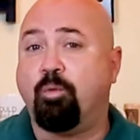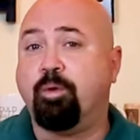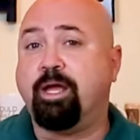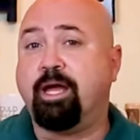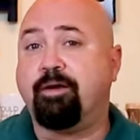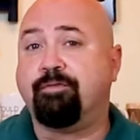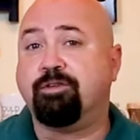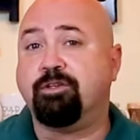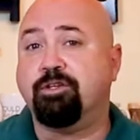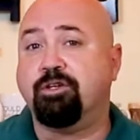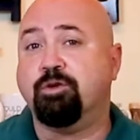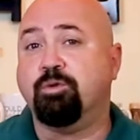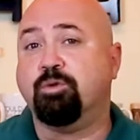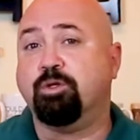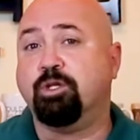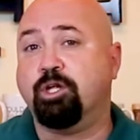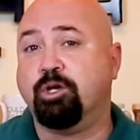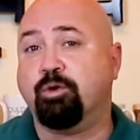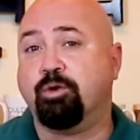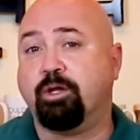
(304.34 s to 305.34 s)
we have to do,
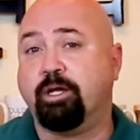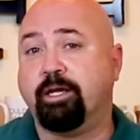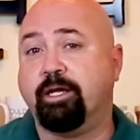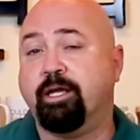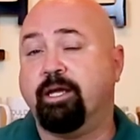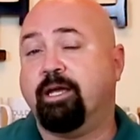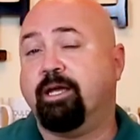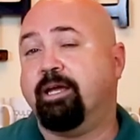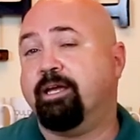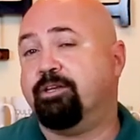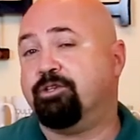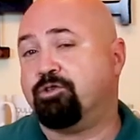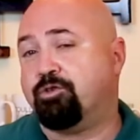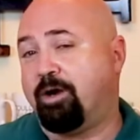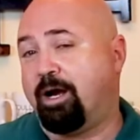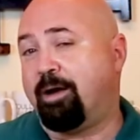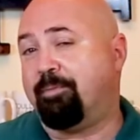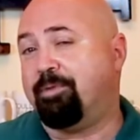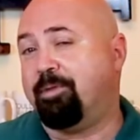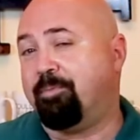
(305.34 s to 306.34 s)
literally, is
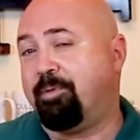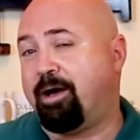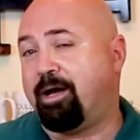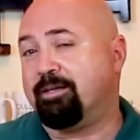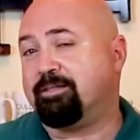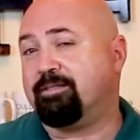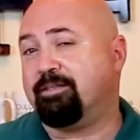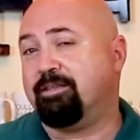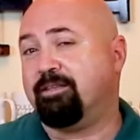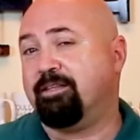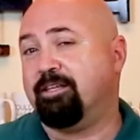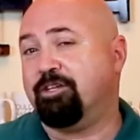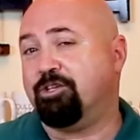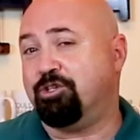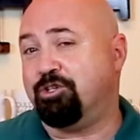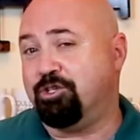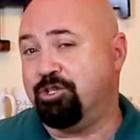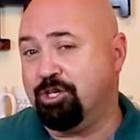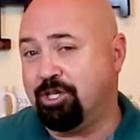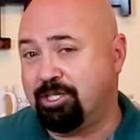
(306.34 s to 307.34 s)
grab the pasta
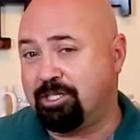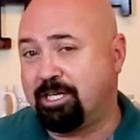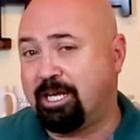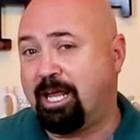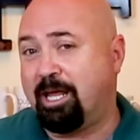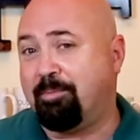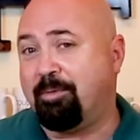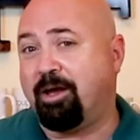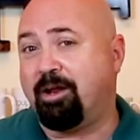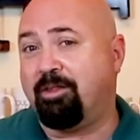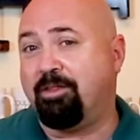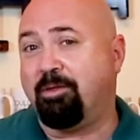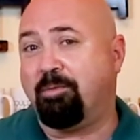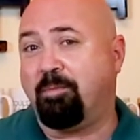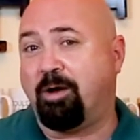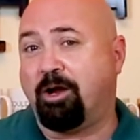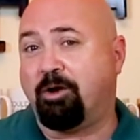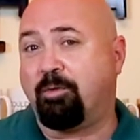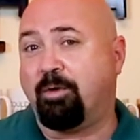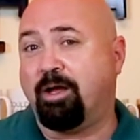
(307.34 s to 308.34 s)
that just came out of the
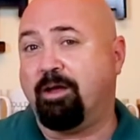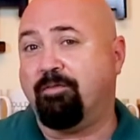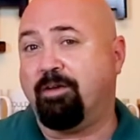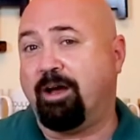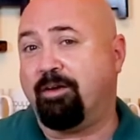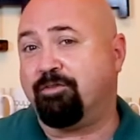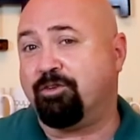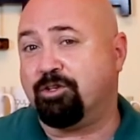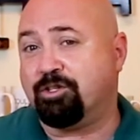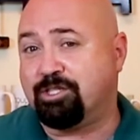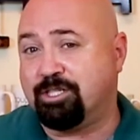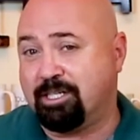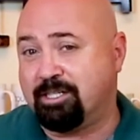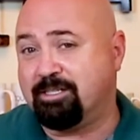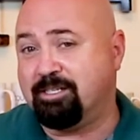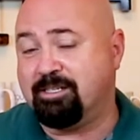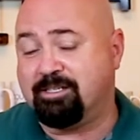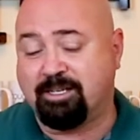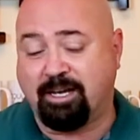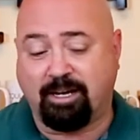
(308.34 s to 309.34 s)
microwave after
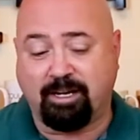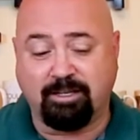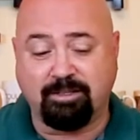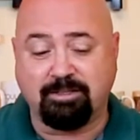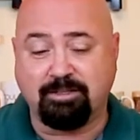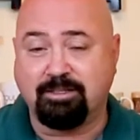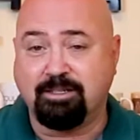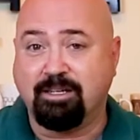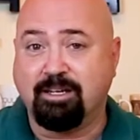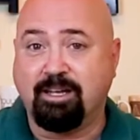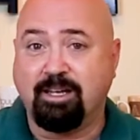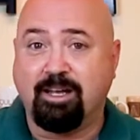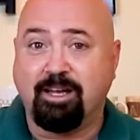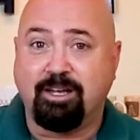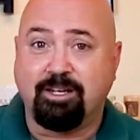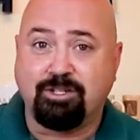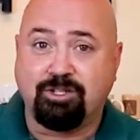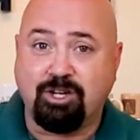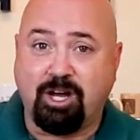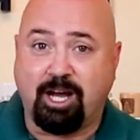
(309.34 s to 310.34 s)
60 seconds,
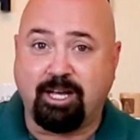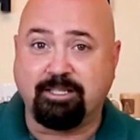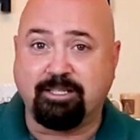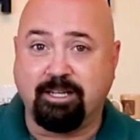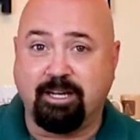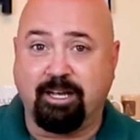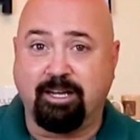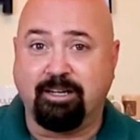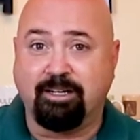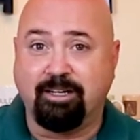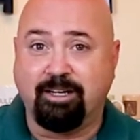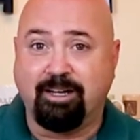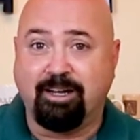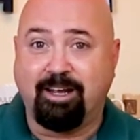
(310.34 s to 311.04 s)
toss it in,